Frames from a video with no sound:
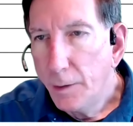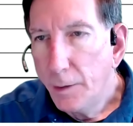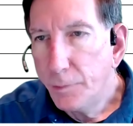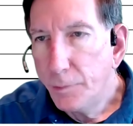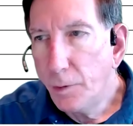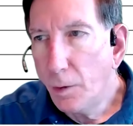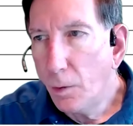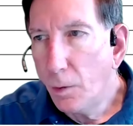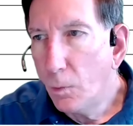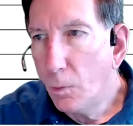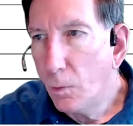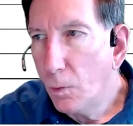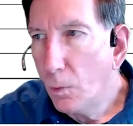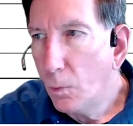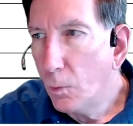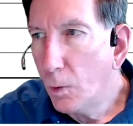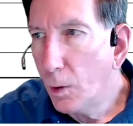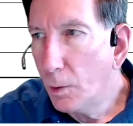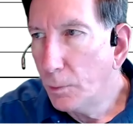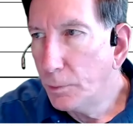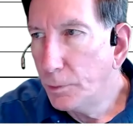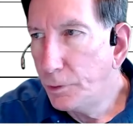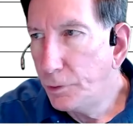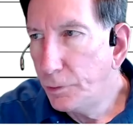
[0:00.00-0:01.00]
So
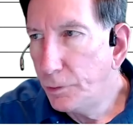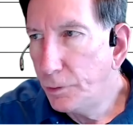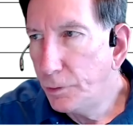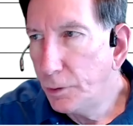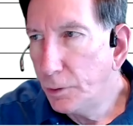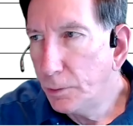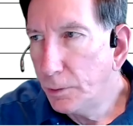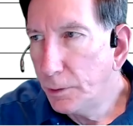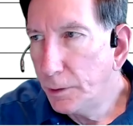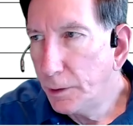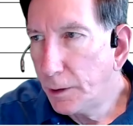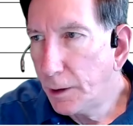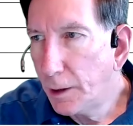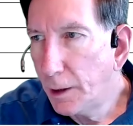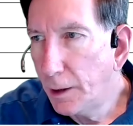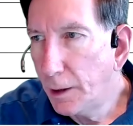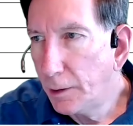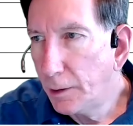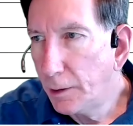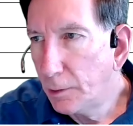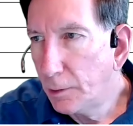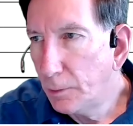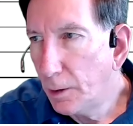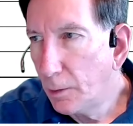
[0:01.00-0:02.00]
what would you do in the
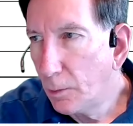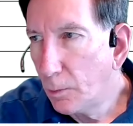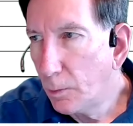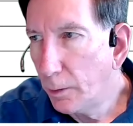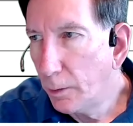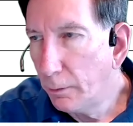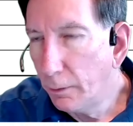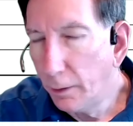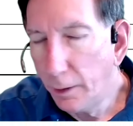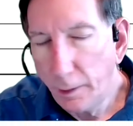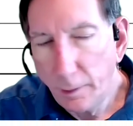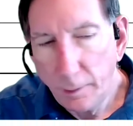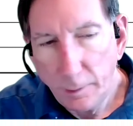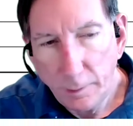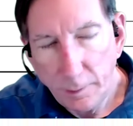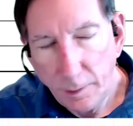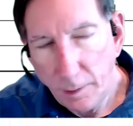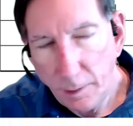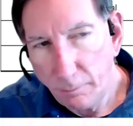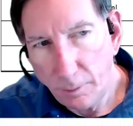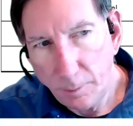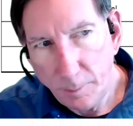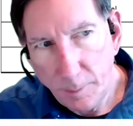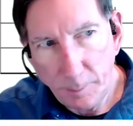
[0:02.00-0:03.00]
KQL query?
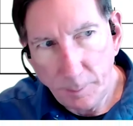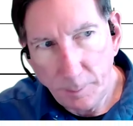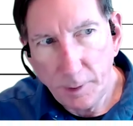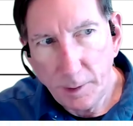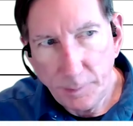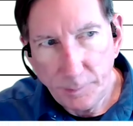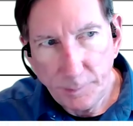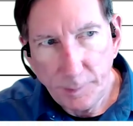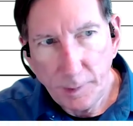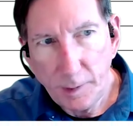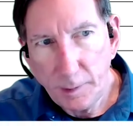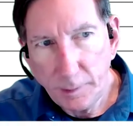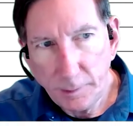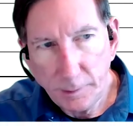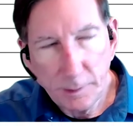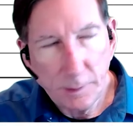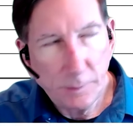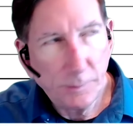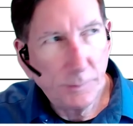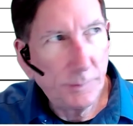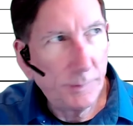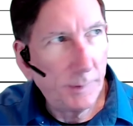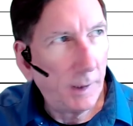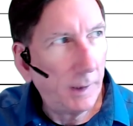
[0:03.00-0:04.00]
Now remember I said at the
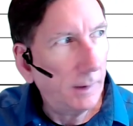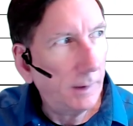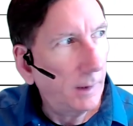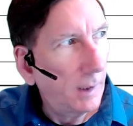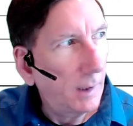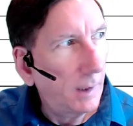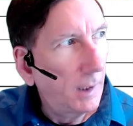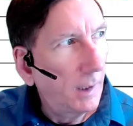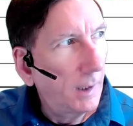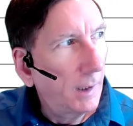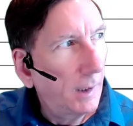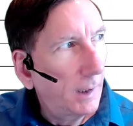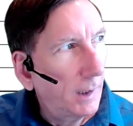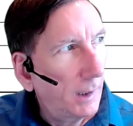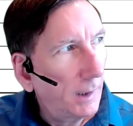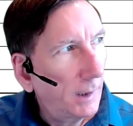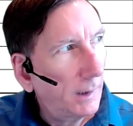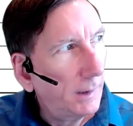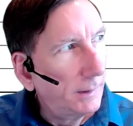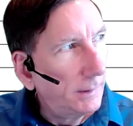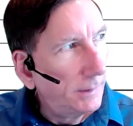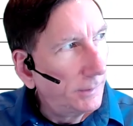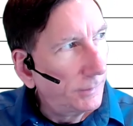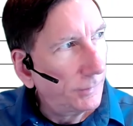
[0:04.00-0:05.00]
outset,
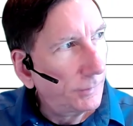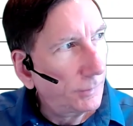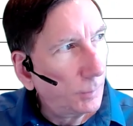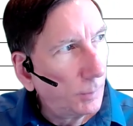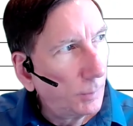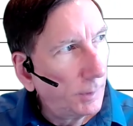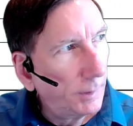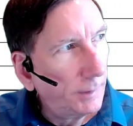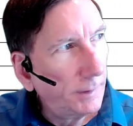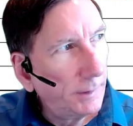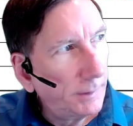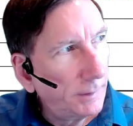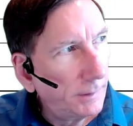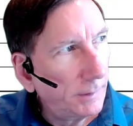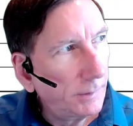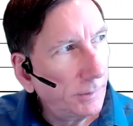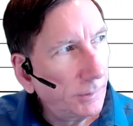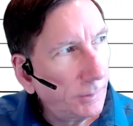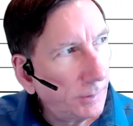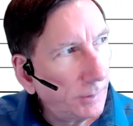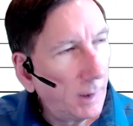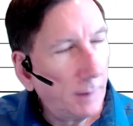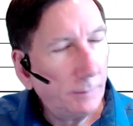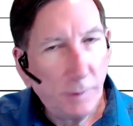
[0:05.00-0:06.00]
this is one of the
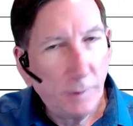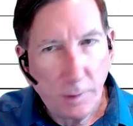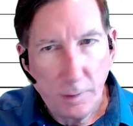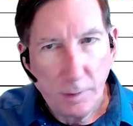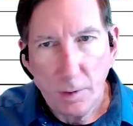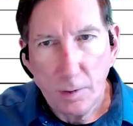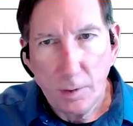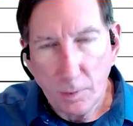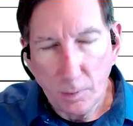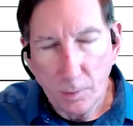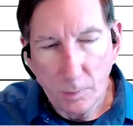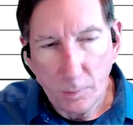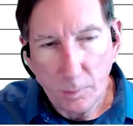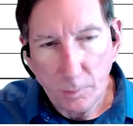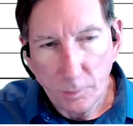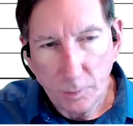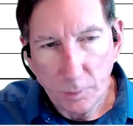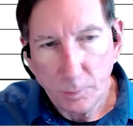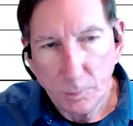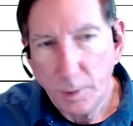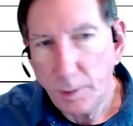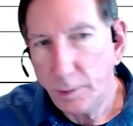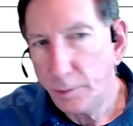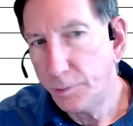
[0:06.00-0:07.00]
things you have to know
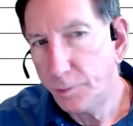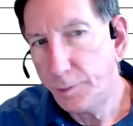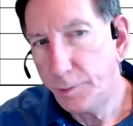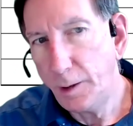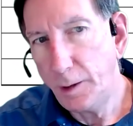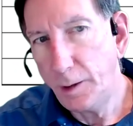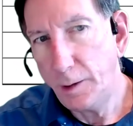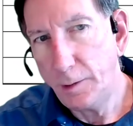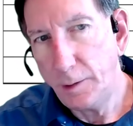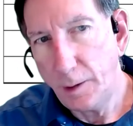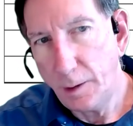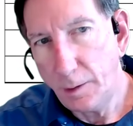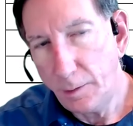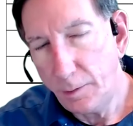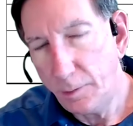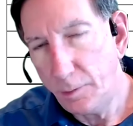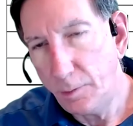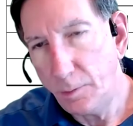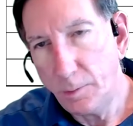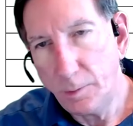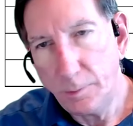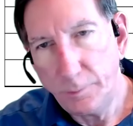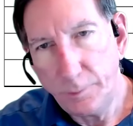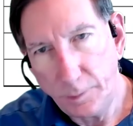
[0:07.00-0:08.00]
to understand how to
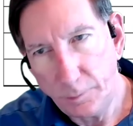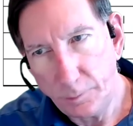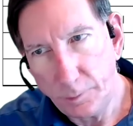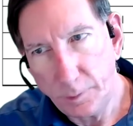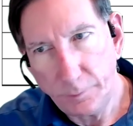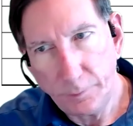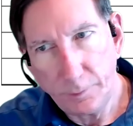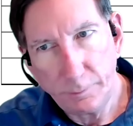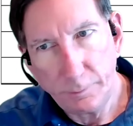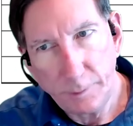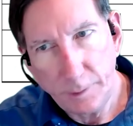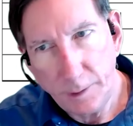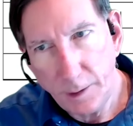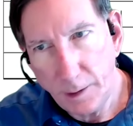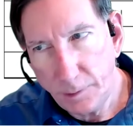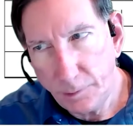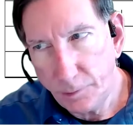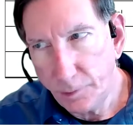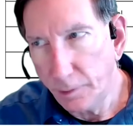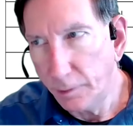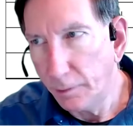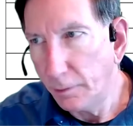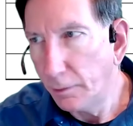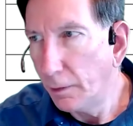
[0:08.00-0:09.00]
do event-driven
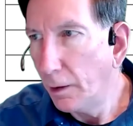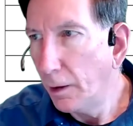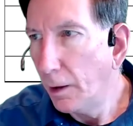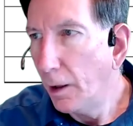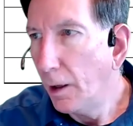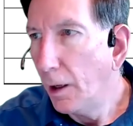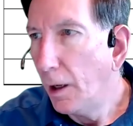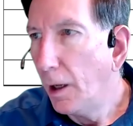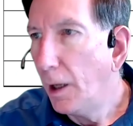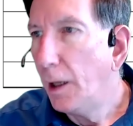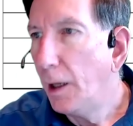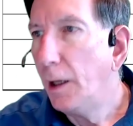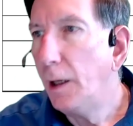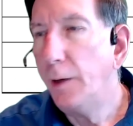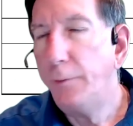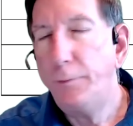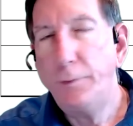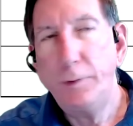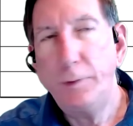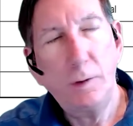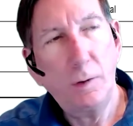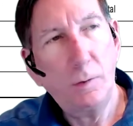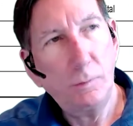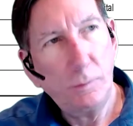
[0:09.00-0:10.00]
retention.
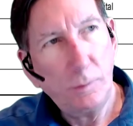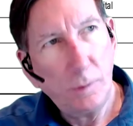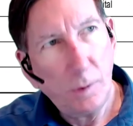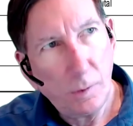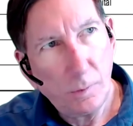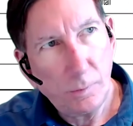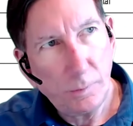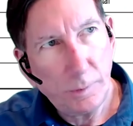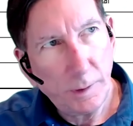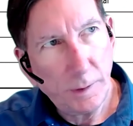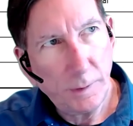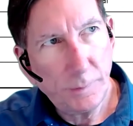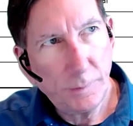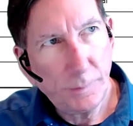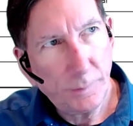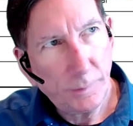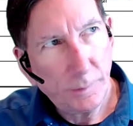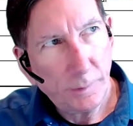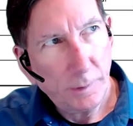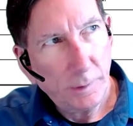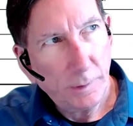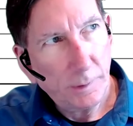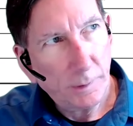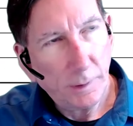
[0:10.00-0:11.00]
If you don't know
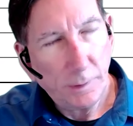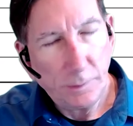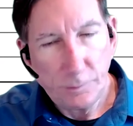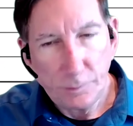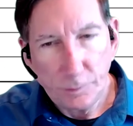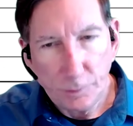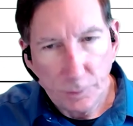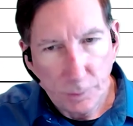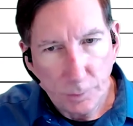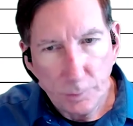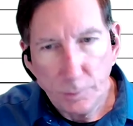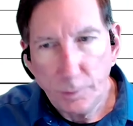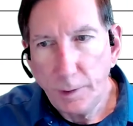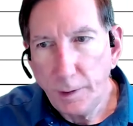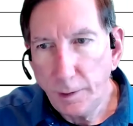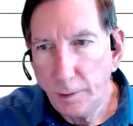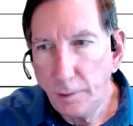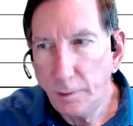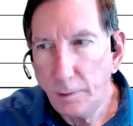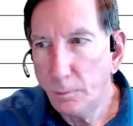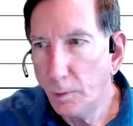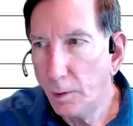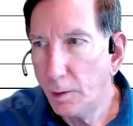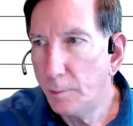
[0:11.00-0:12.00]
this, then tune
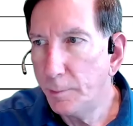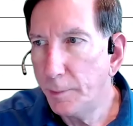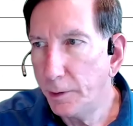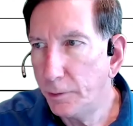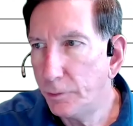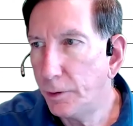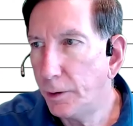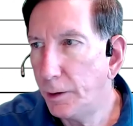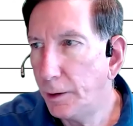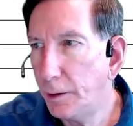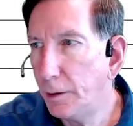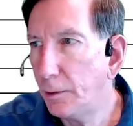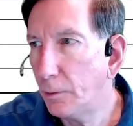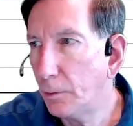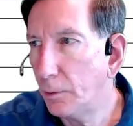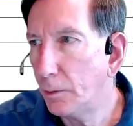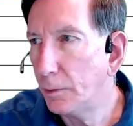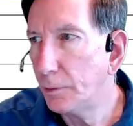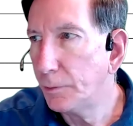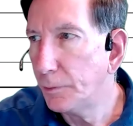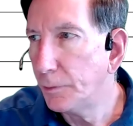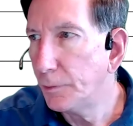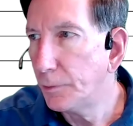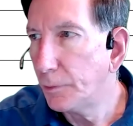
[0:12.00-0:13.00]
into one of my training
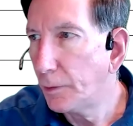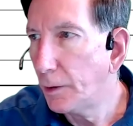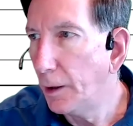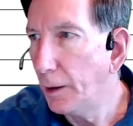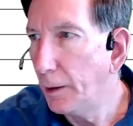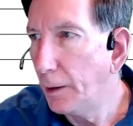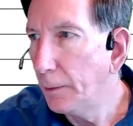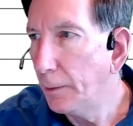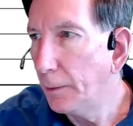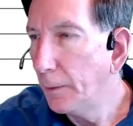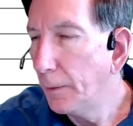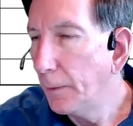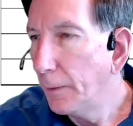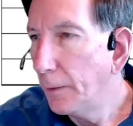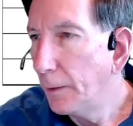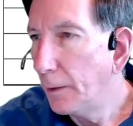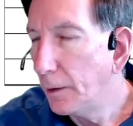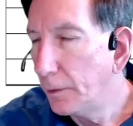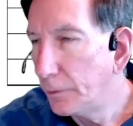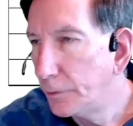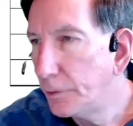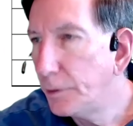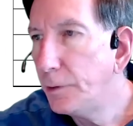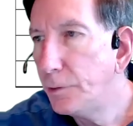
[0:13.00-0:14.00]
courses, okay?
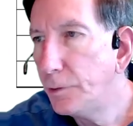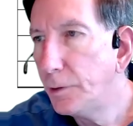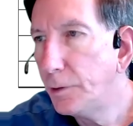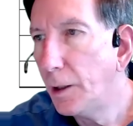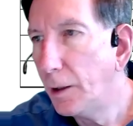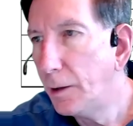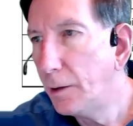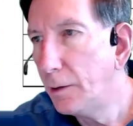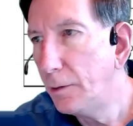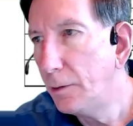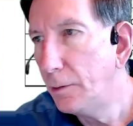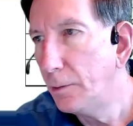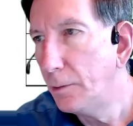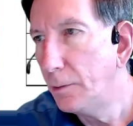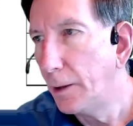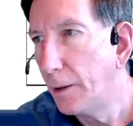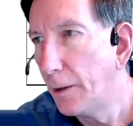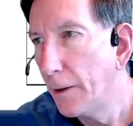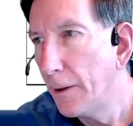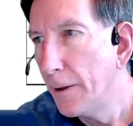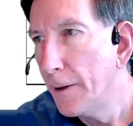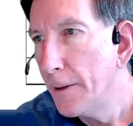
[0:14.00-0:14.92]
I'll teach you how to do it.